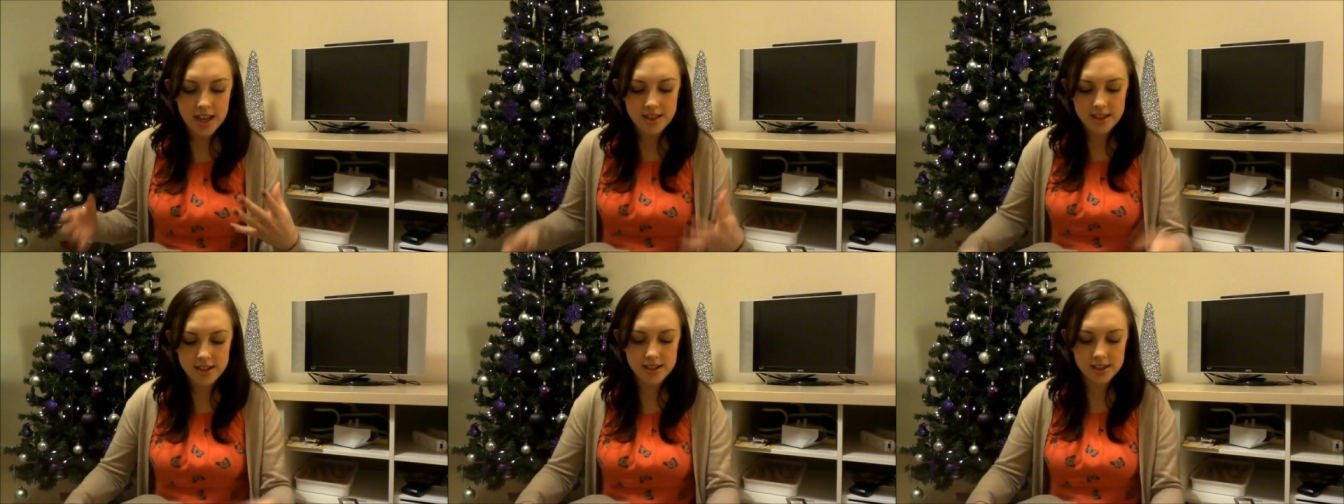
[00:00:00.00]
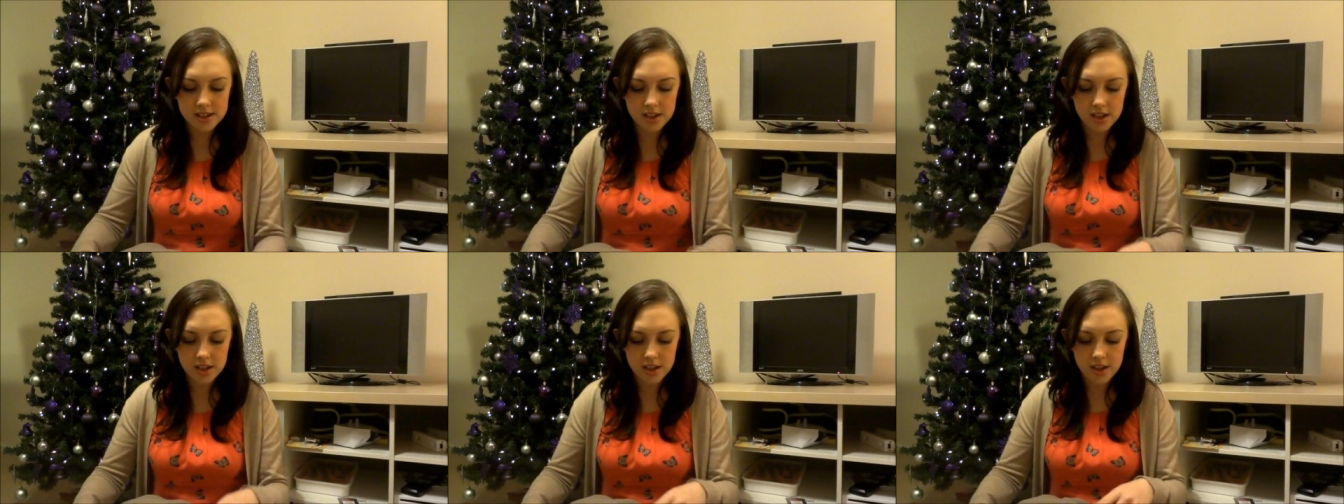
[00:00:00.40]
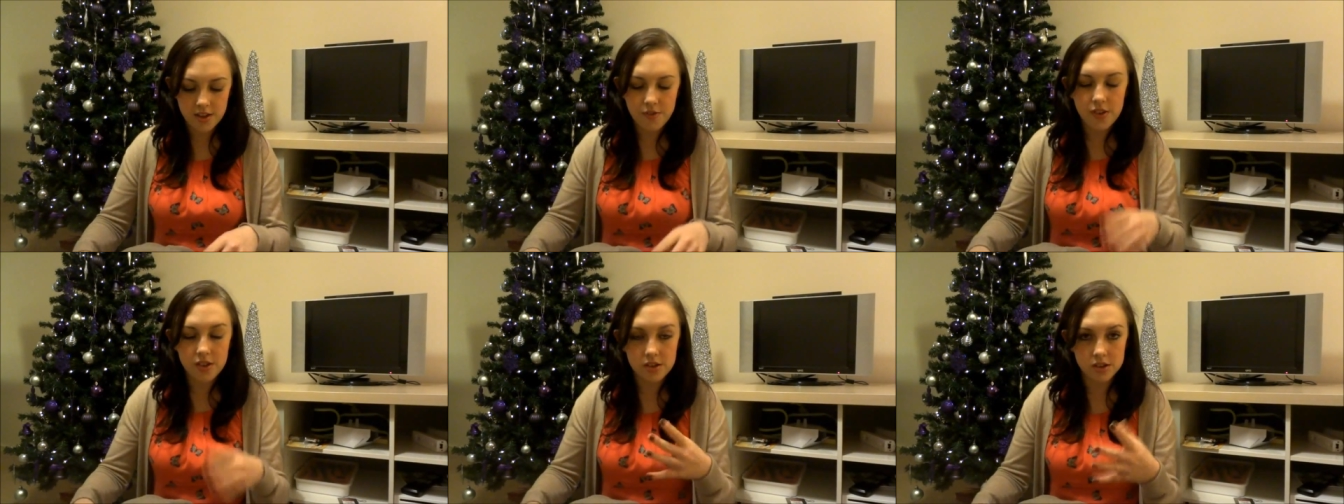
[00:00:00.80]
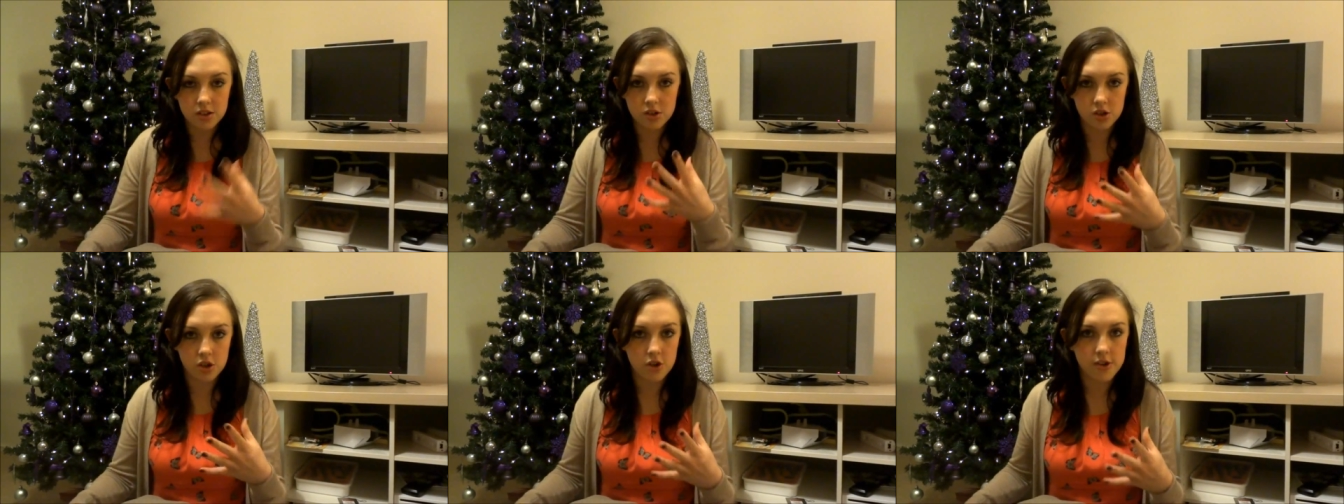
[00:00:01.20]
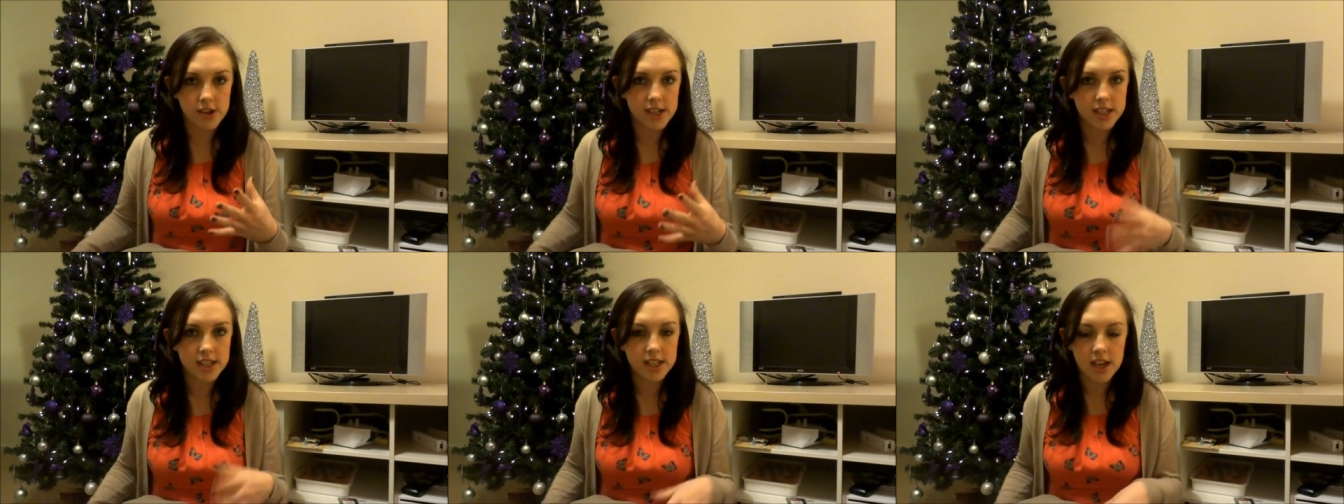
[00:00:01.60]
This is, it feels
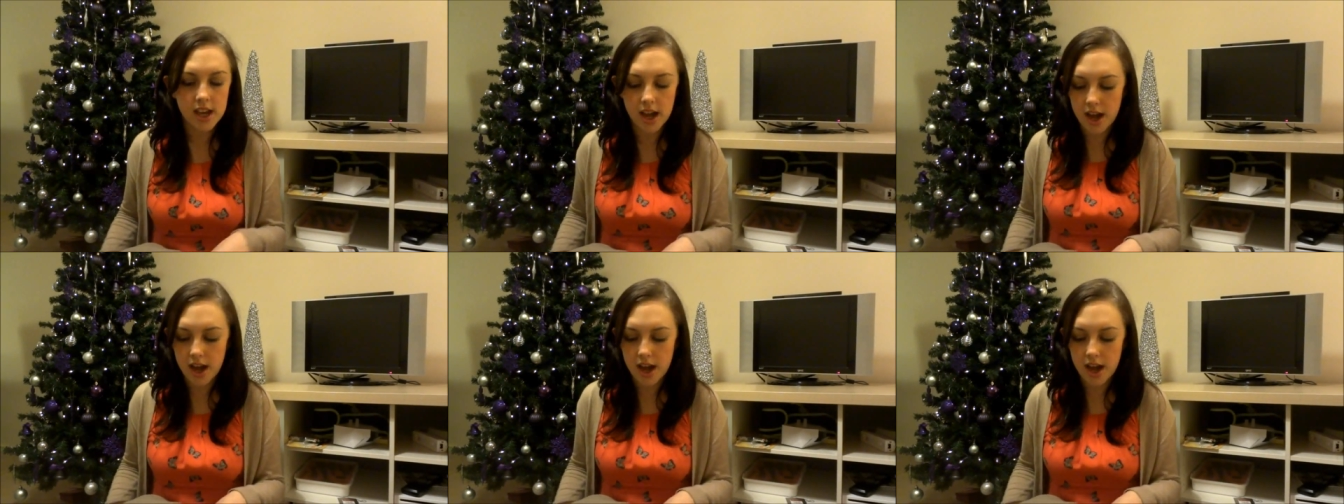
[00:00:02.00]
luxurious.